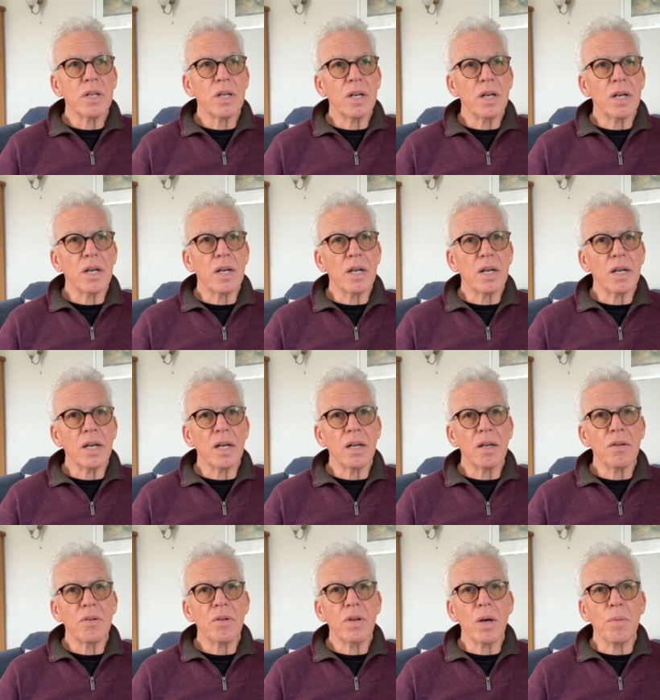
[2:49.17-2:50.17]
uh,
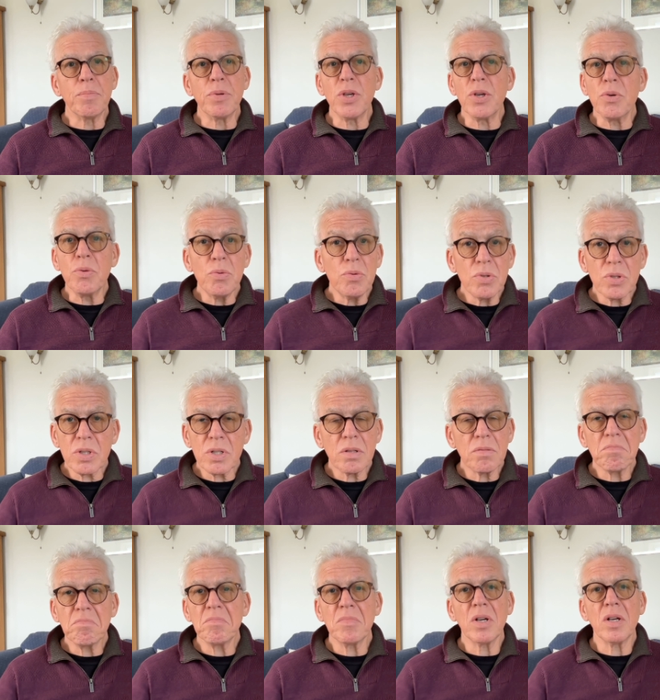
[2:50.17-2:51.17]
abused
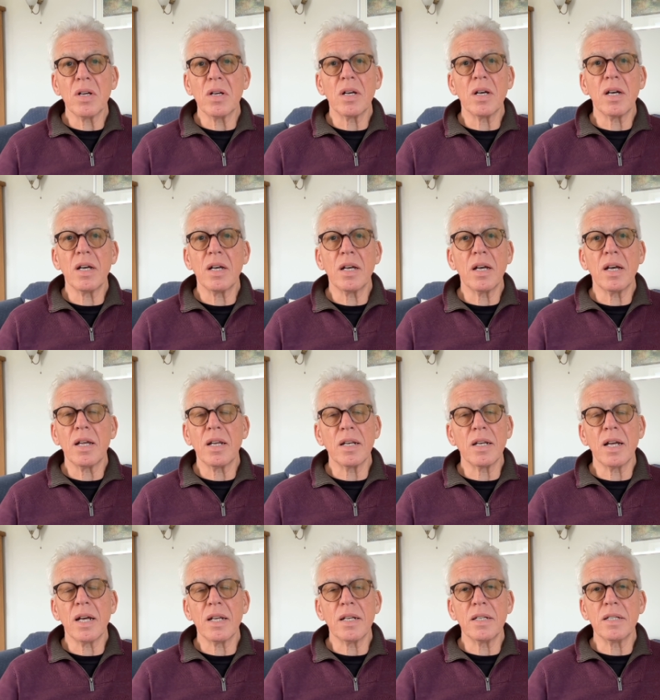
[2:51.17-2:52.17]
uh,
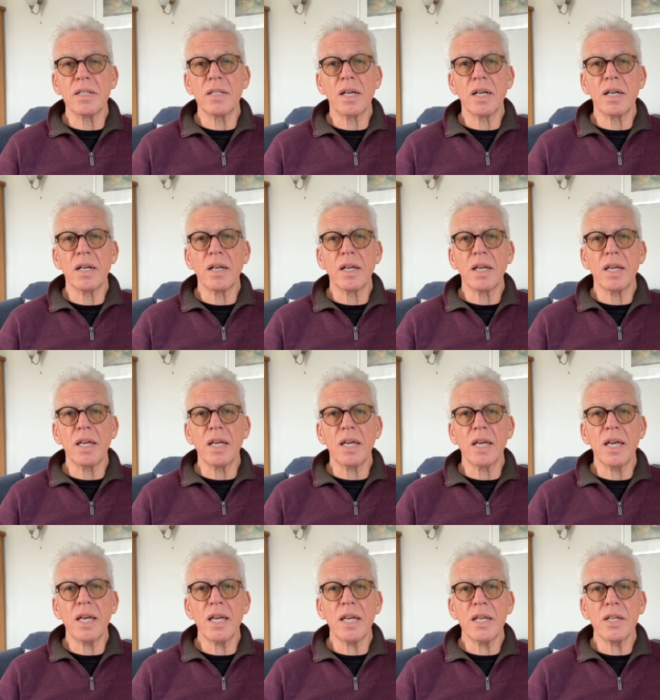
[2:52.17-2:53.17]
and and uh, he
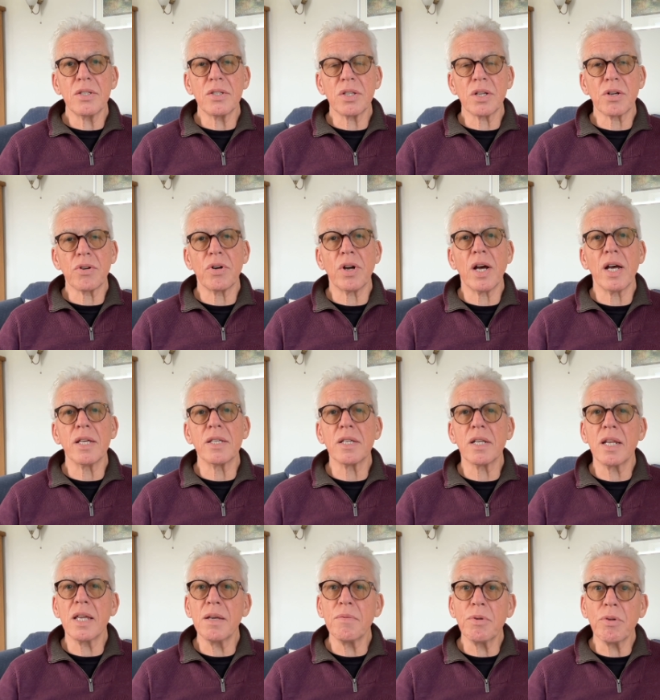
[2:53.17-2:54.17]
hears the cries
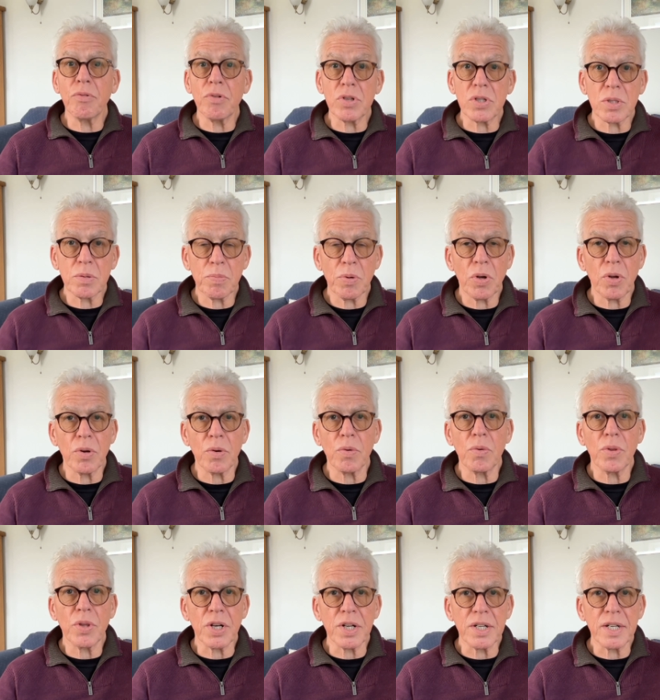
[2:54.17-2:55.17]
and he will respond.
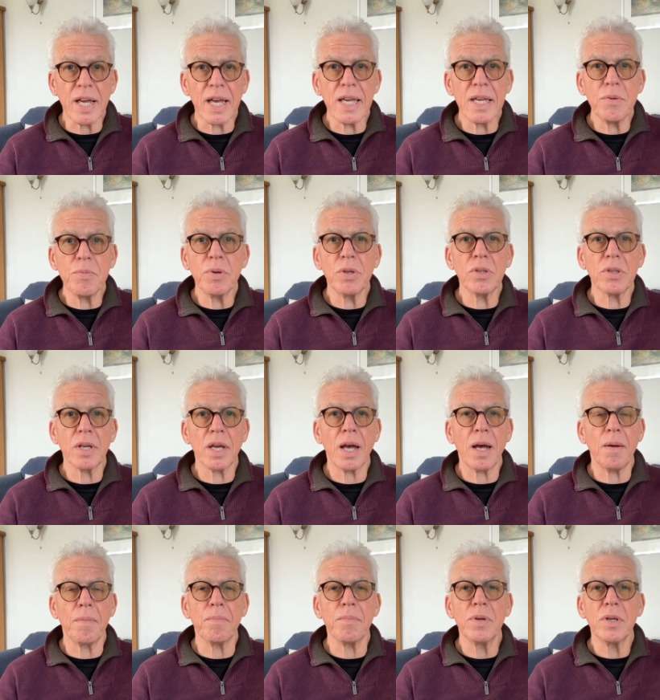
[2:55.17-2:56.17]
The day will
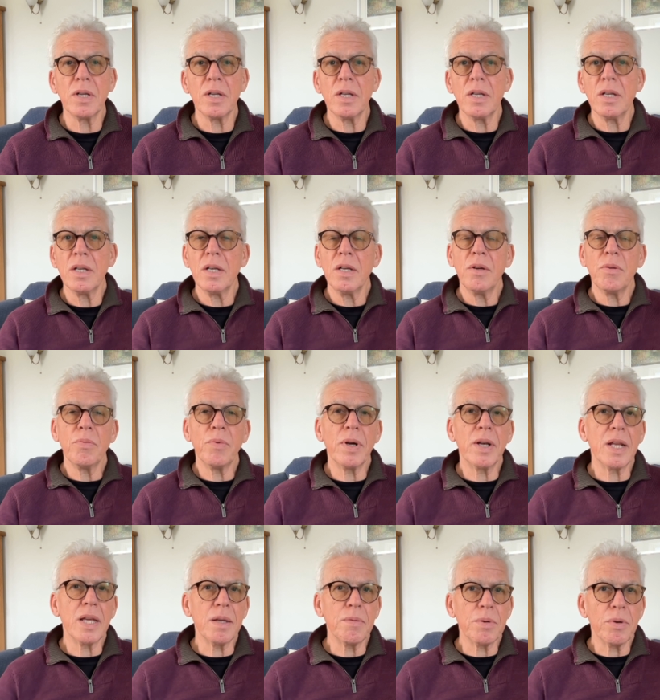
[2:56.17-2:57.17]
come
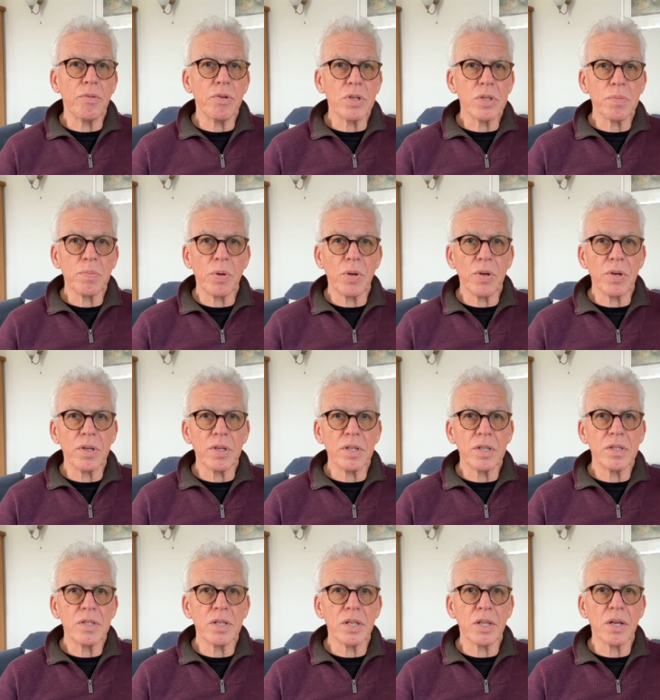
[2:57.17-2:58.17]
when he will respond
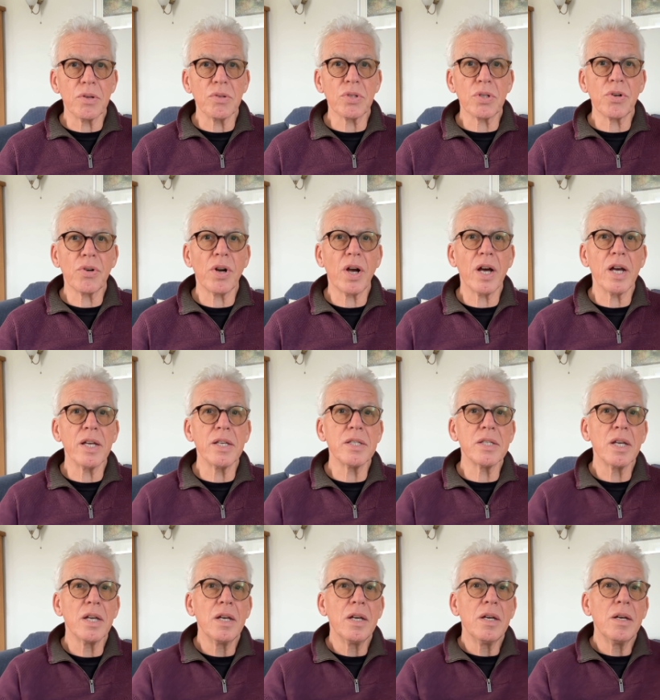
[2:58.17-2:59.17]
to those
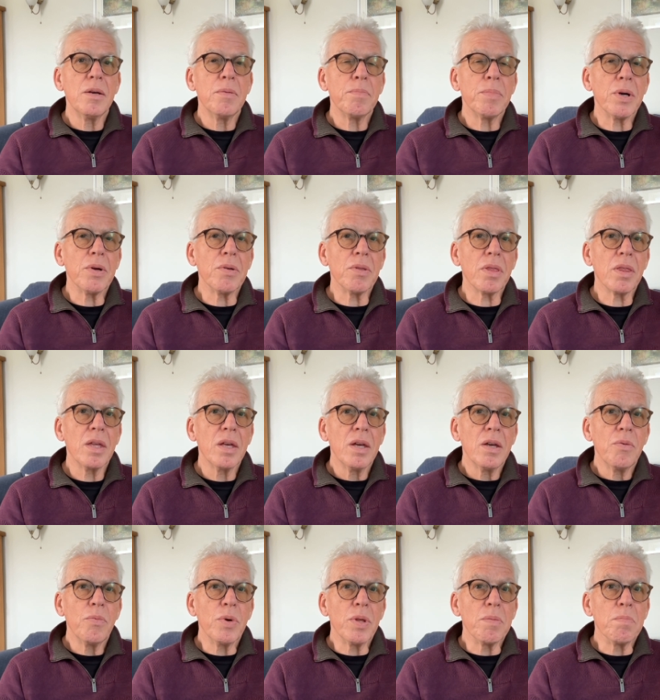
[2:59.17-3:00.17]
cries, both
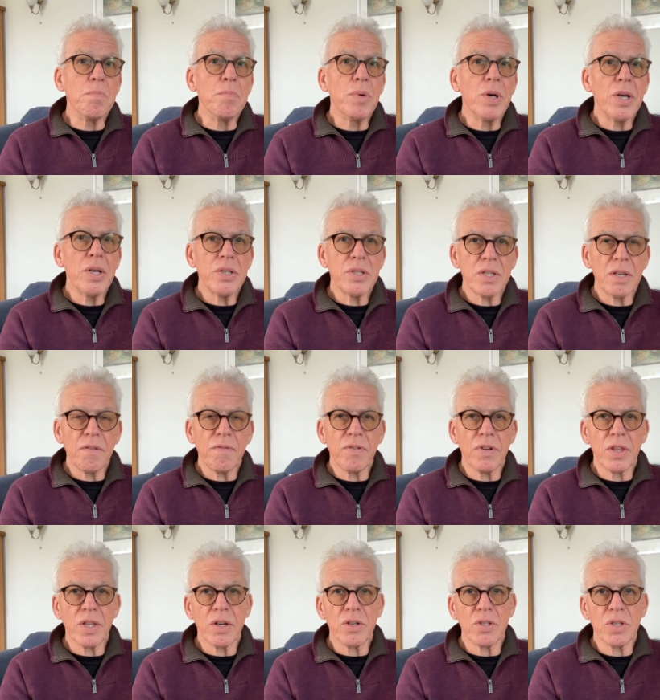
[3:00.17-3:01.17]
with mercy
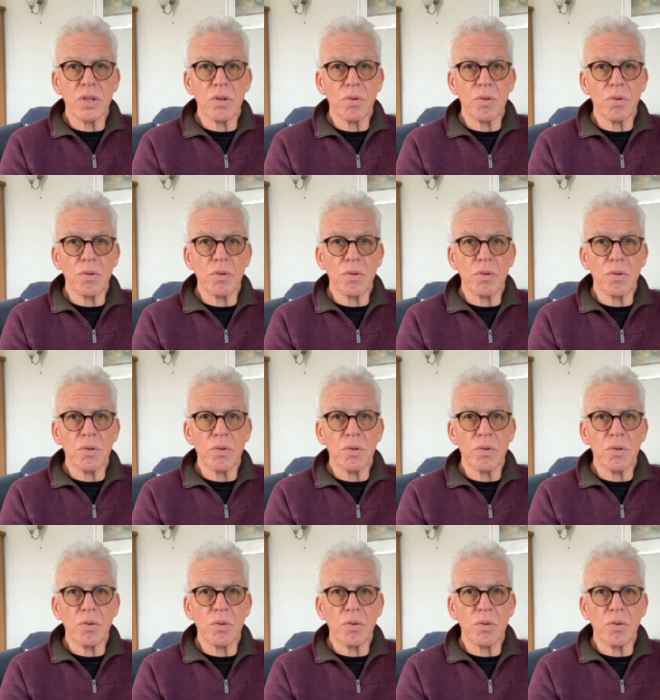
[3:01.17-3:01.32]
for those